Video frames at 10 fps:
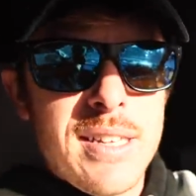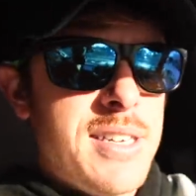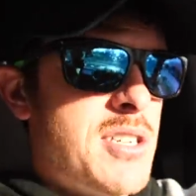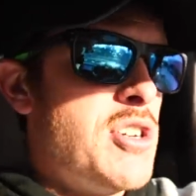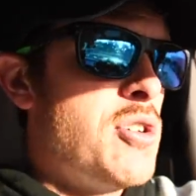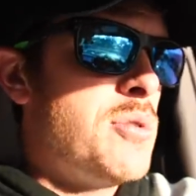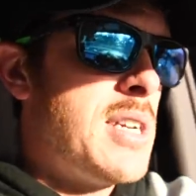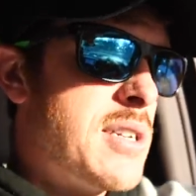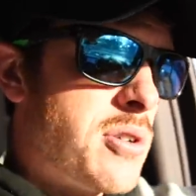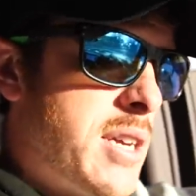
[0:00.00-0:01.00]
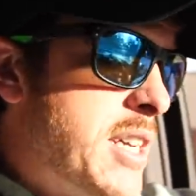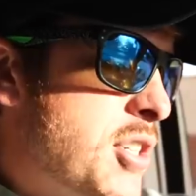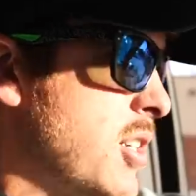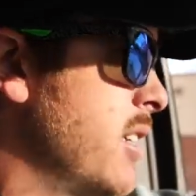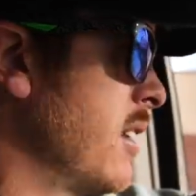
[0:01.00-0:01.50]
this new diesel
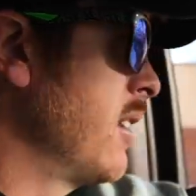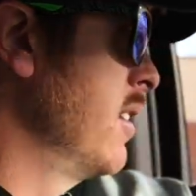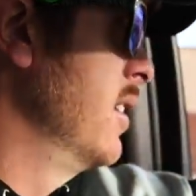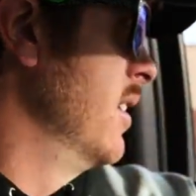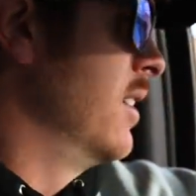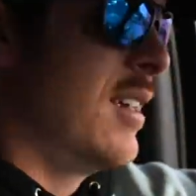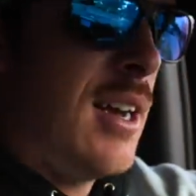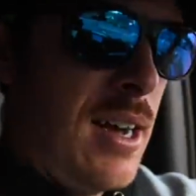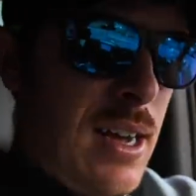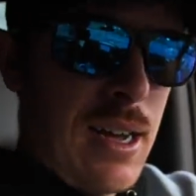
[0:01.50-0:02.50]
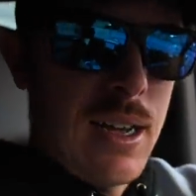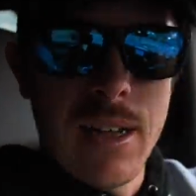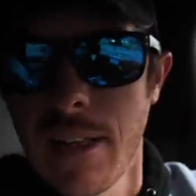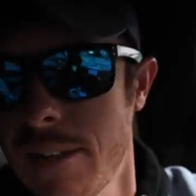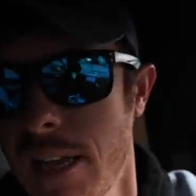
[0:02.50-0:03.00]
engine?
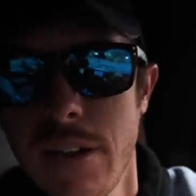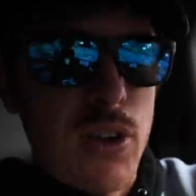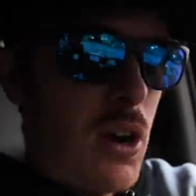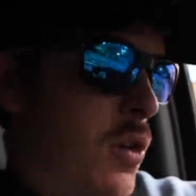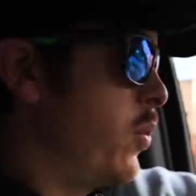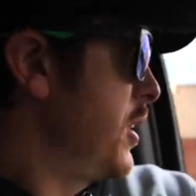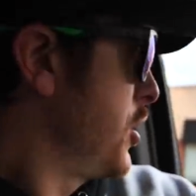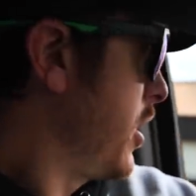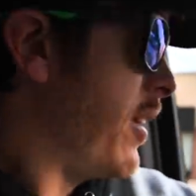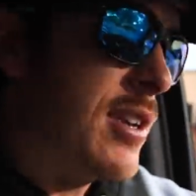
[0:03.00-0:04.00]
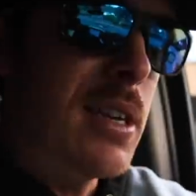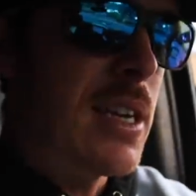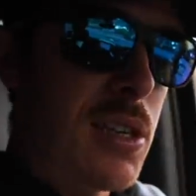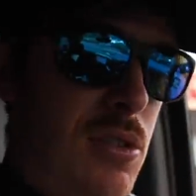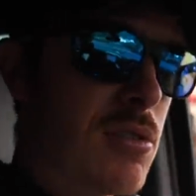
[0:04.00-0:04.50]
Any of y'all with Chevy
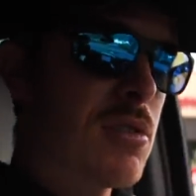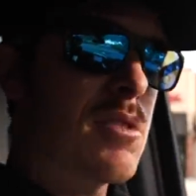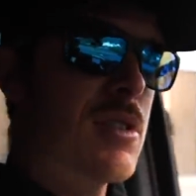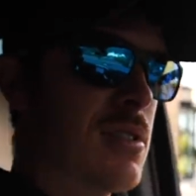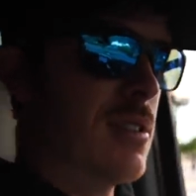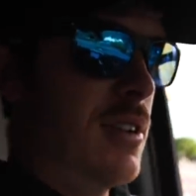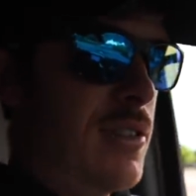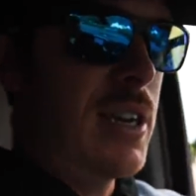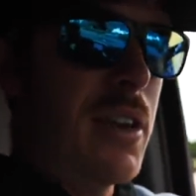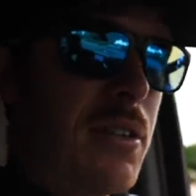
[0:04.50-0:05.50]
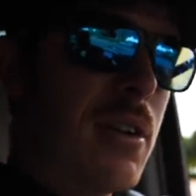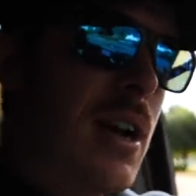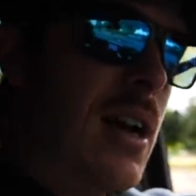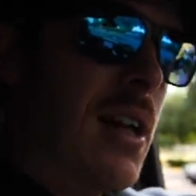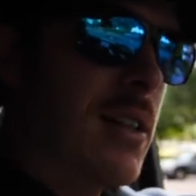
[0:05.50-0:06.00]
diesels of any other
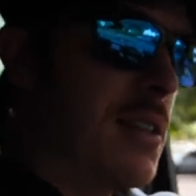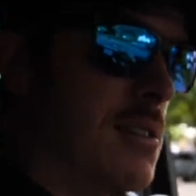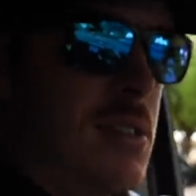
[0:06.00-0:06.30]
kind, like the